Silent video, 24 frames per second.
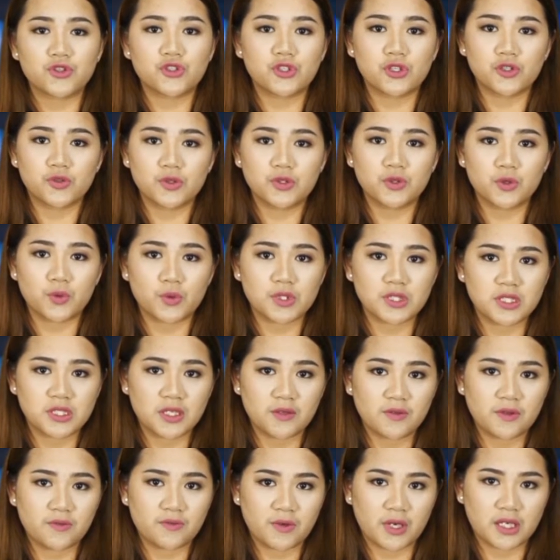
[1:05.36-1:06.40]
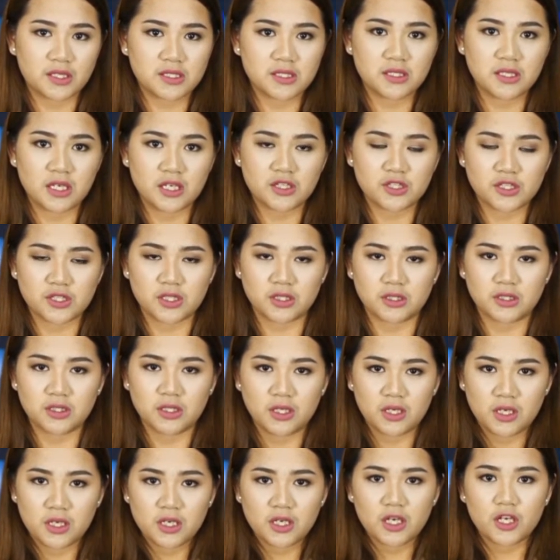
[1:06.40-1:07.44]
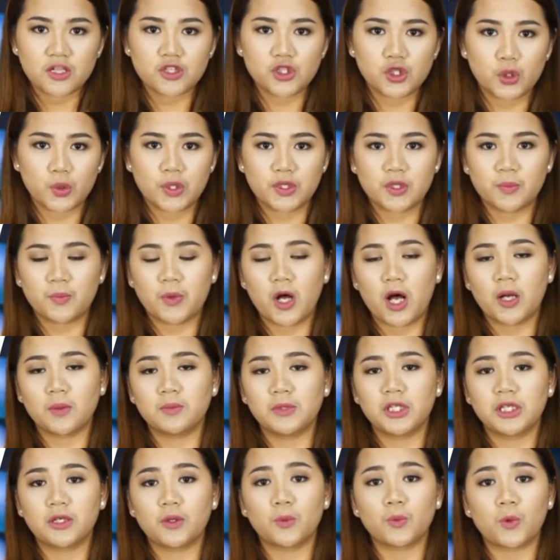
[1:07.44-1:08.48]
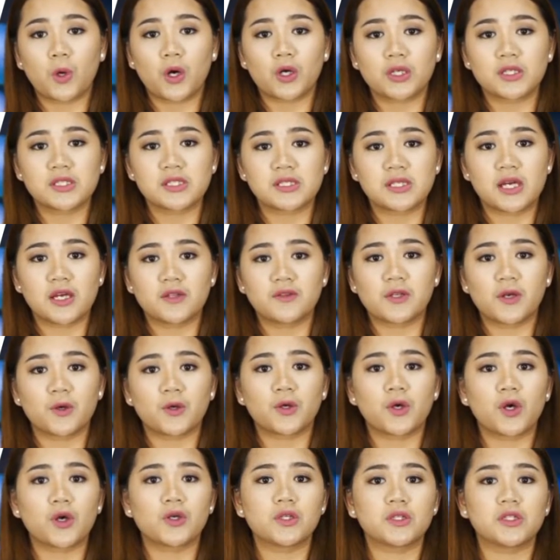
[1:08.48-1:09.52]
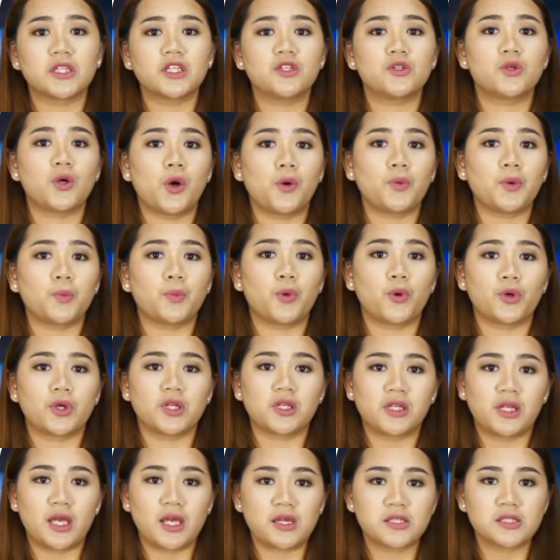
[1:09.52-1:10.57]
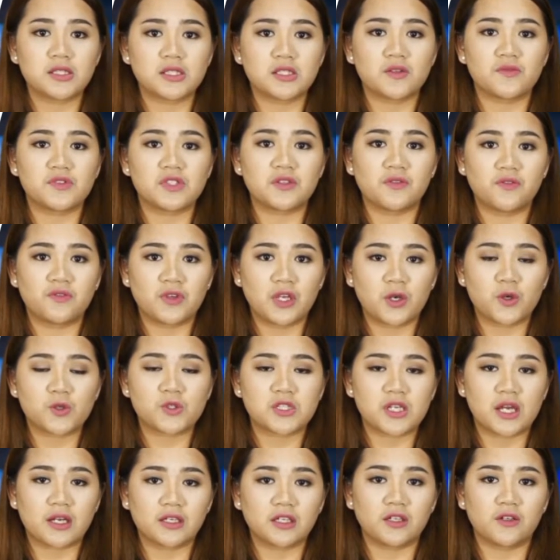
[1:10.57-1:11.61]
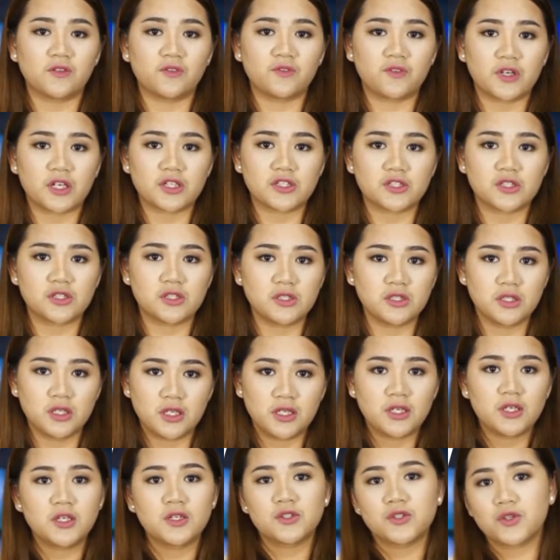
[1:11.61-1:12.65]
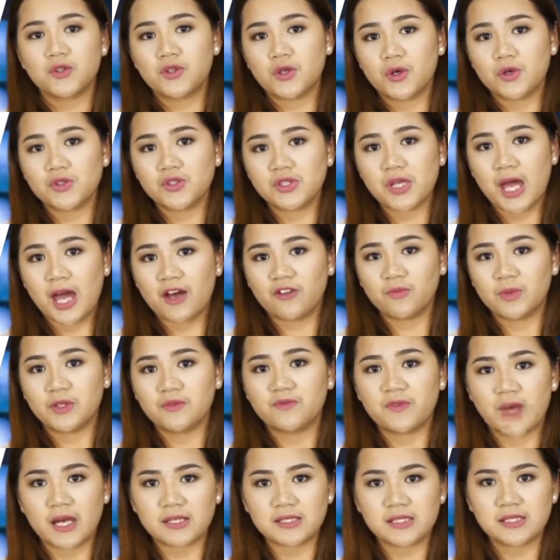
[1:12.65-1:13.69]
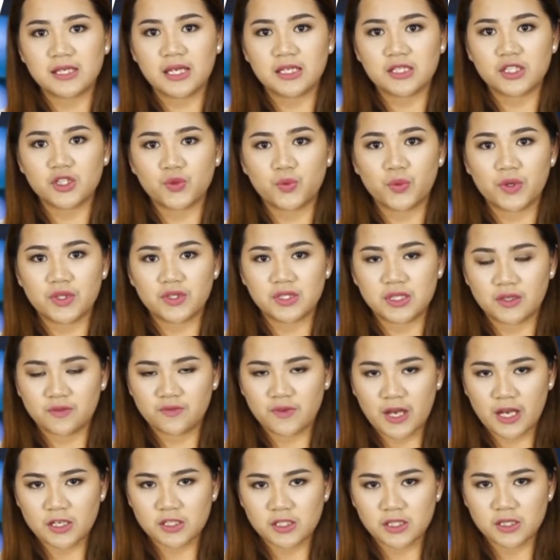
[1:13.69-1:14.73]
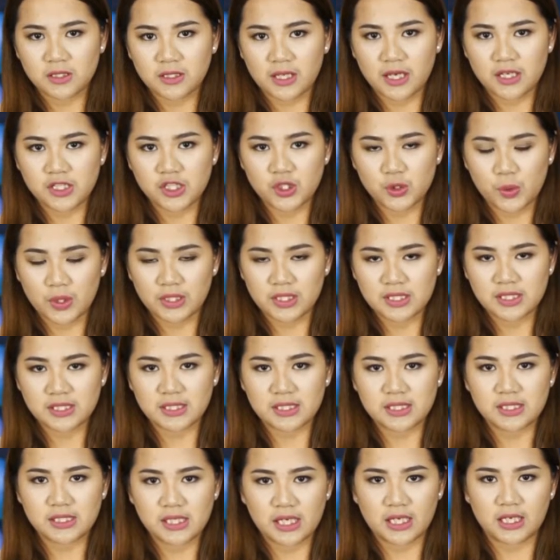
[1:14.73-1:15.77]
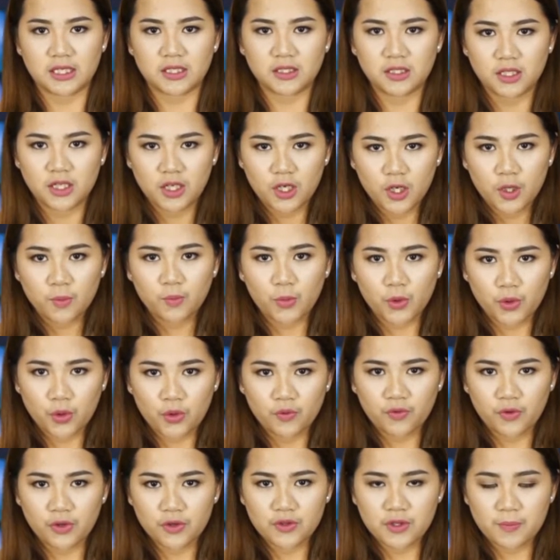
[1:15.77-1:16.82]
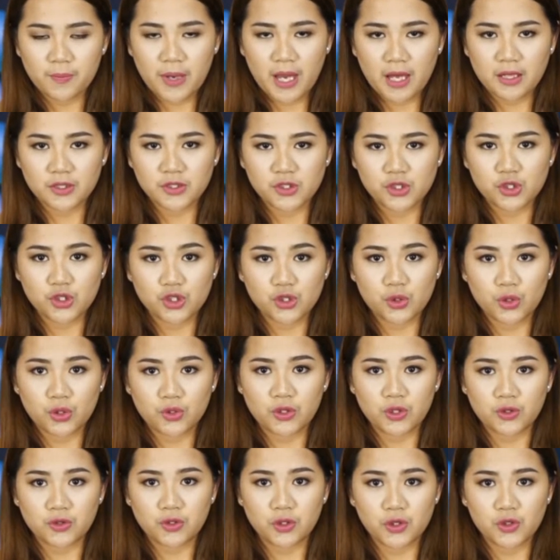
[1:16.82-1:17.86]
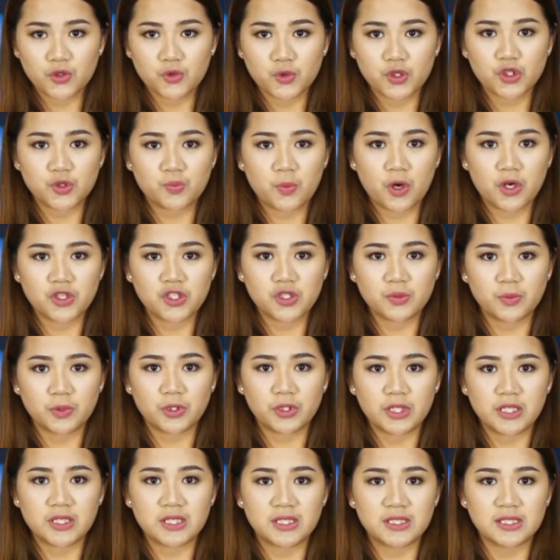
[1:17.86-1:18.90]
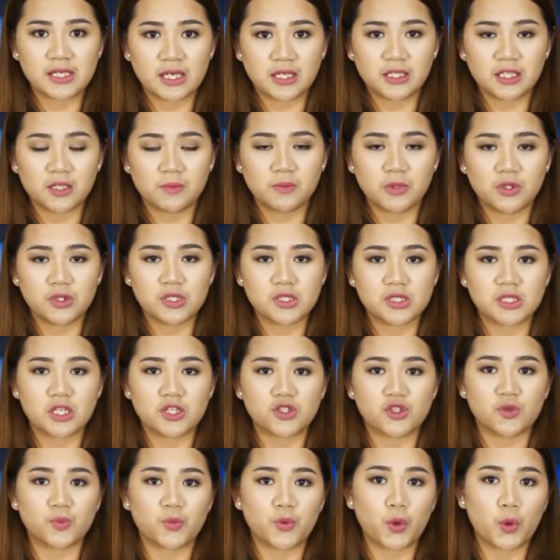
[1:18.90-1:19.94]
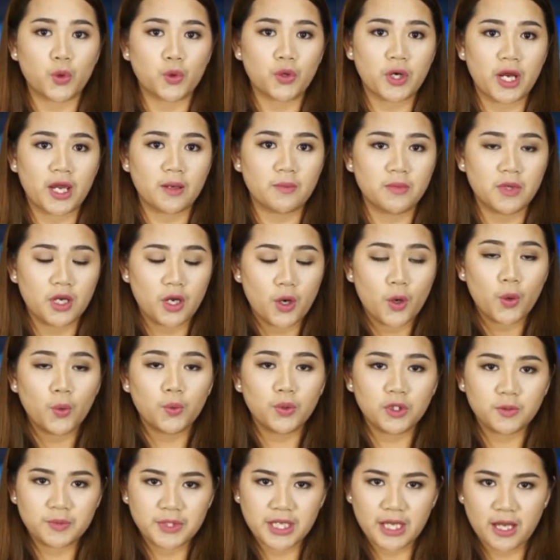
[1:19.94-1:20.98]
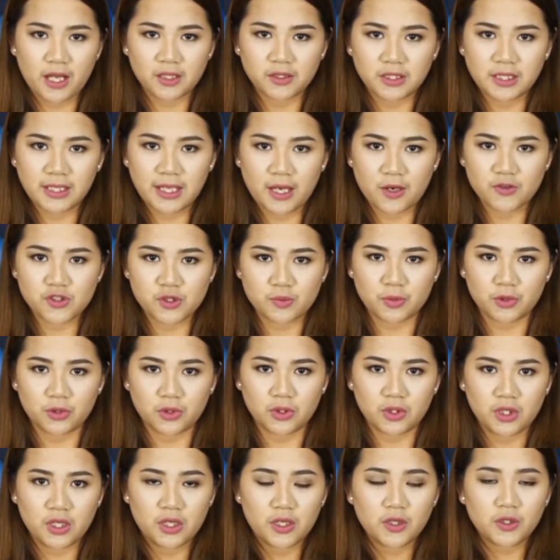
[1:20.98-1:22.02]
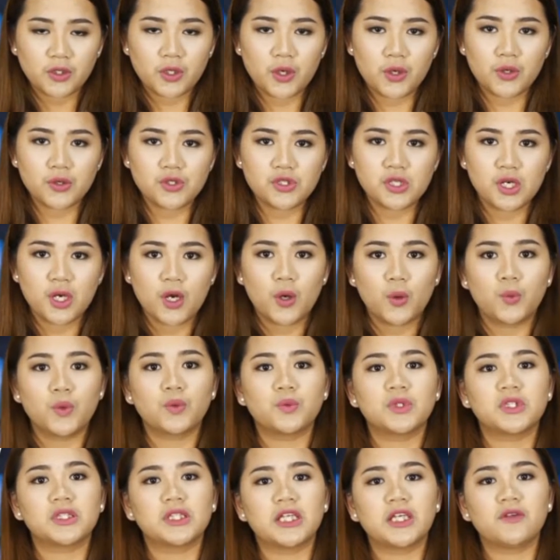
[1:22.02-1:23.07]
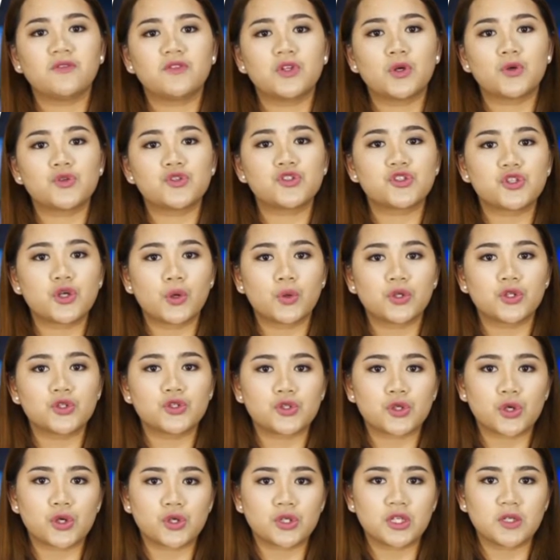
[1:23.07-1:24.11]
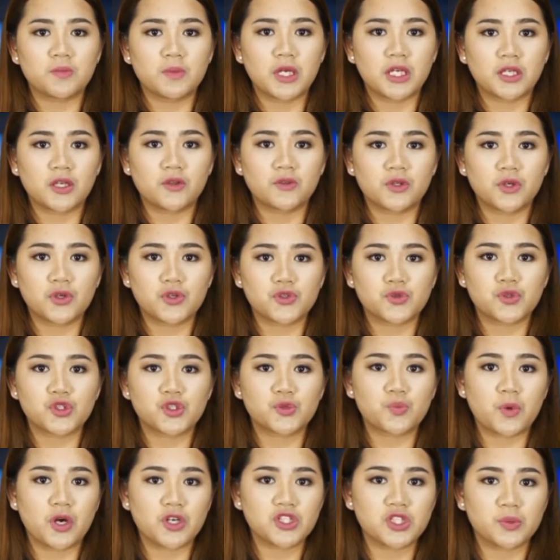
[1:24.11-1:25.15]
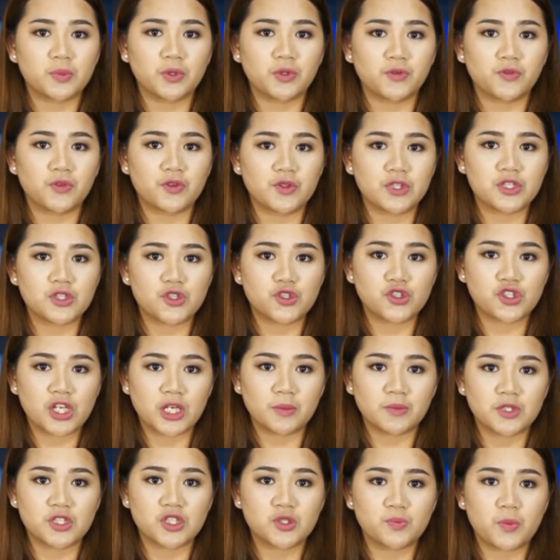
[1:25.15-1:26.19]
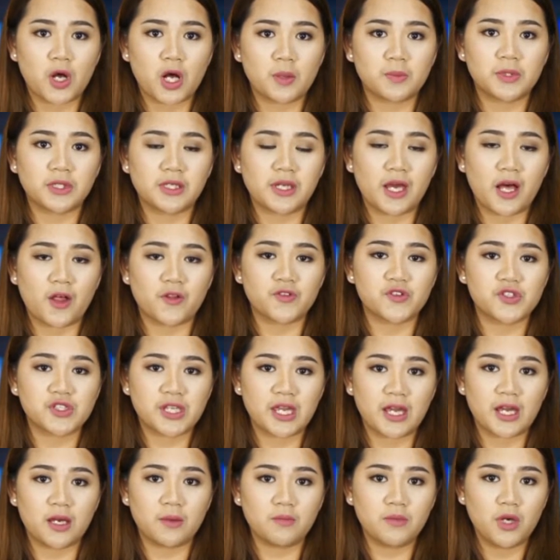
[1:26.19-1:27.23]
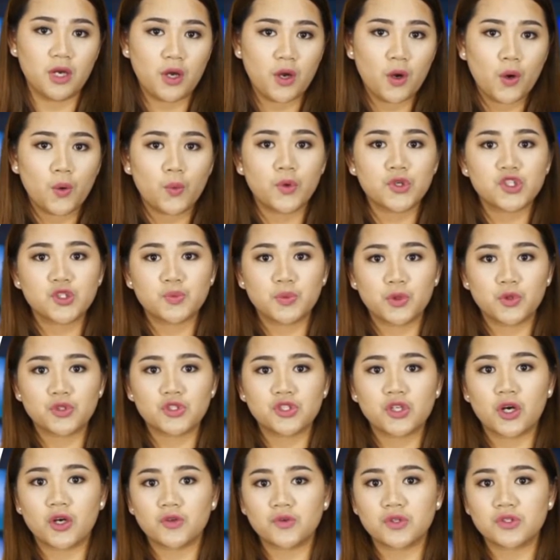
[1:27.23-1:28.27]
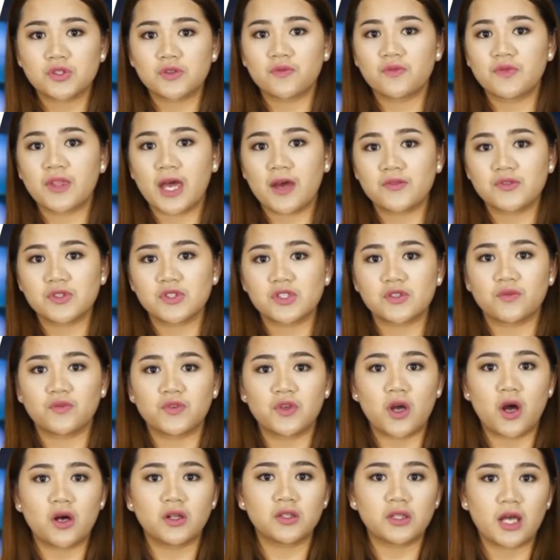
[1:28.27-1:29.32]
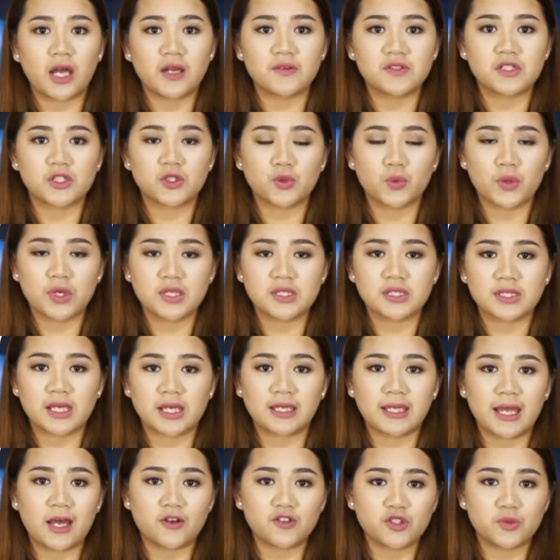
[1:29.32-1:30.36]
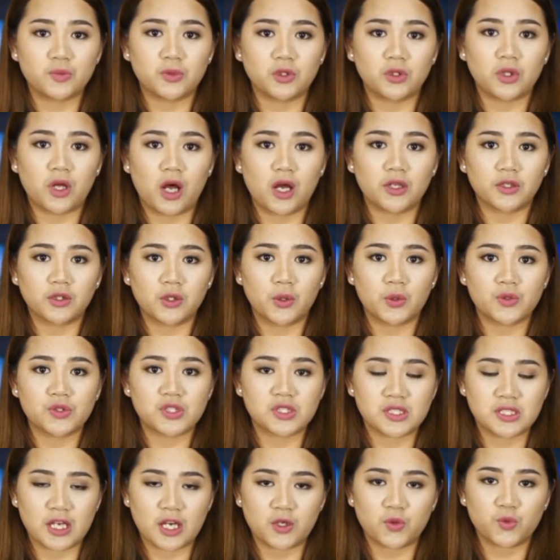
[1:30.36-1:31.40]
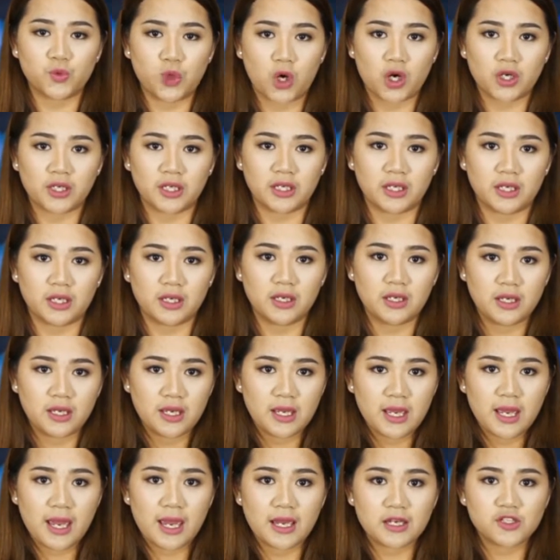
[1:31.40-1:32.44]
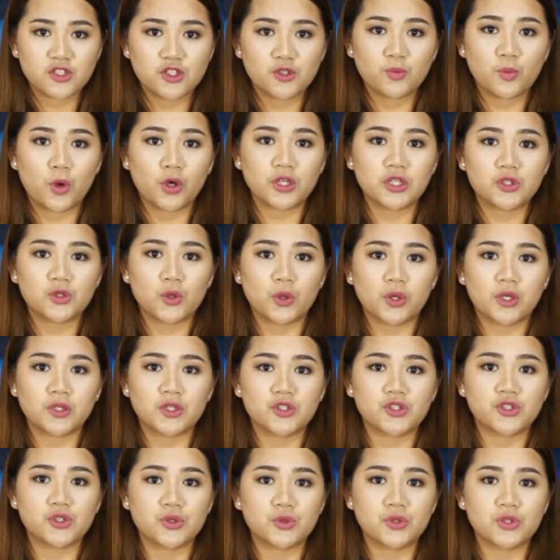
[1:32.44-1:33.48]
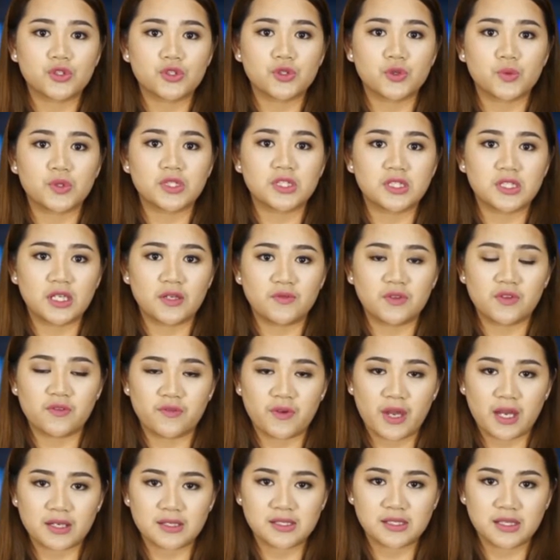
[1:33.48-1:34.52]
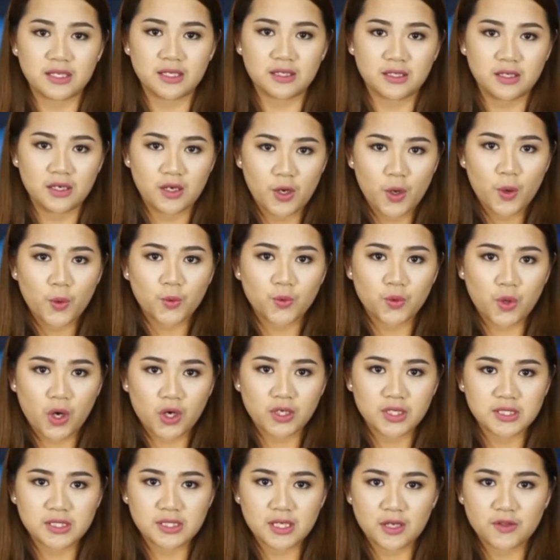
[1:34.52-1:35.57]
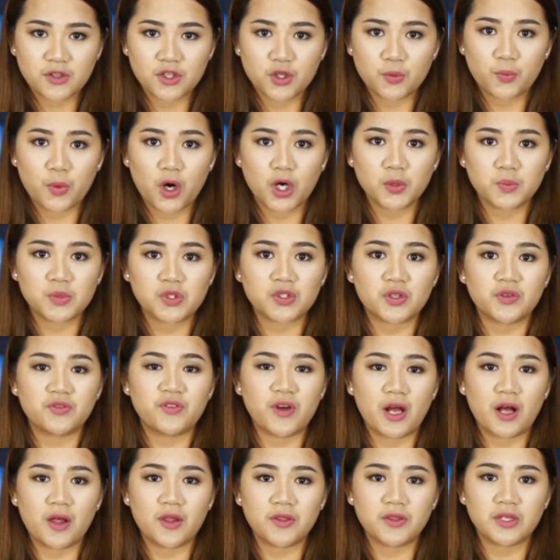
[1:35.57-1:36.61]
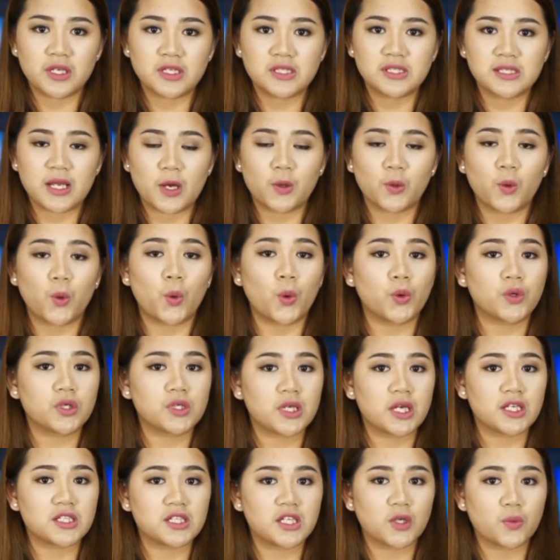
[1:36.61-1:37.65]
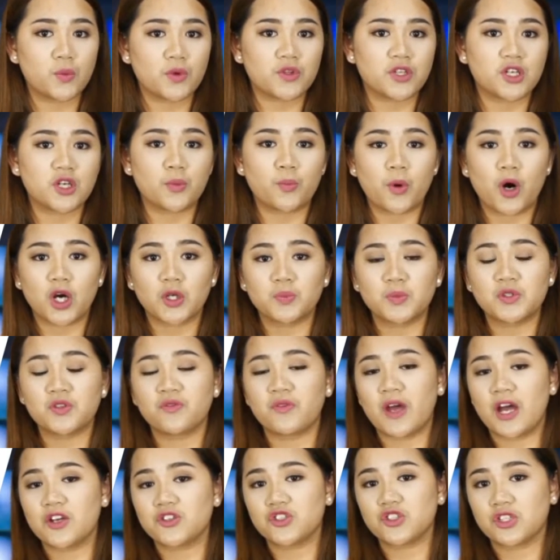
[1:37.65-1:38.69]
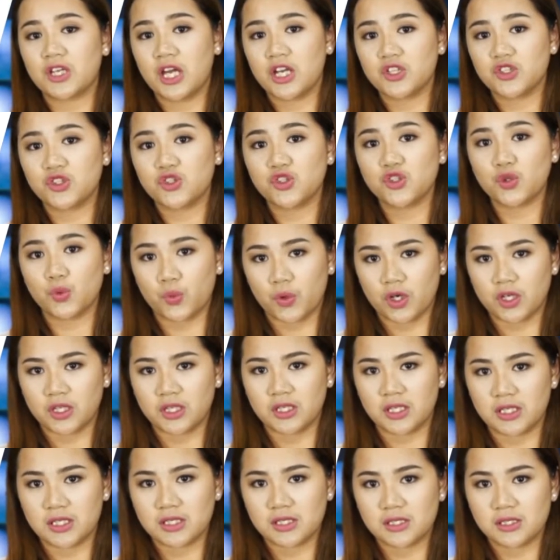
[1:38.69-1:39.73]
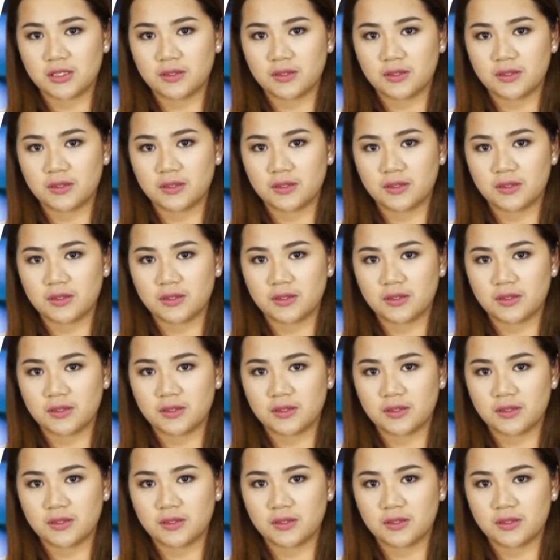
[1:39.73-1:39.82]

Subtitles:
children who received the vaccination. Assuring the public, Roque said there are currently no reported cases of severe dengue infection to those who have been vaccinated with Dengvaxia last 2016. Moreover, the palace assured that those responsible in the dengue immunization program will be held accountable. Quote, "We will leave no stone unturned in making those responsible for this shameless public health scam, which puts hundreds of thousands of young lives at risk, accountable," unquote, said Roque. As to monitoring the students who received the vaccine, Roque said the Department of Health is now coordinating with the Department of Education to work on it.